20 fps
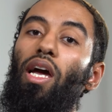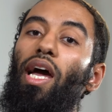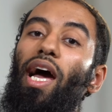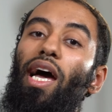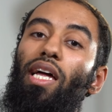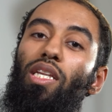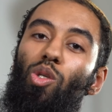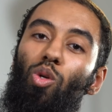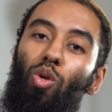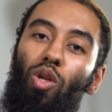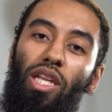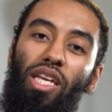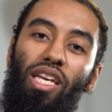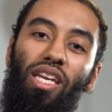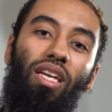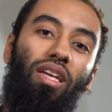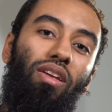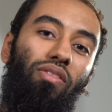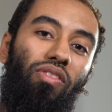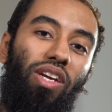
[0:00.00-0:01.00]
and you
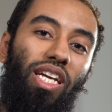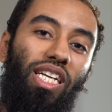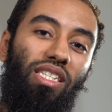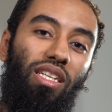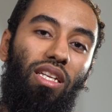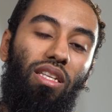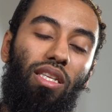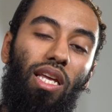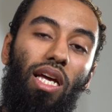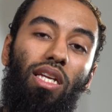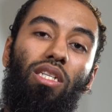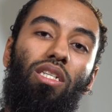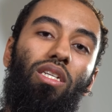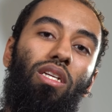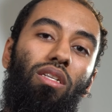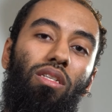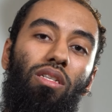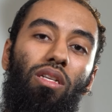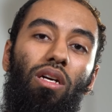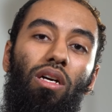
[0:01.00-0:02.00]
leave his
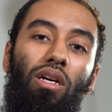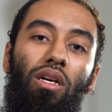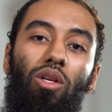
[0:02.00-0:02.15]
intentions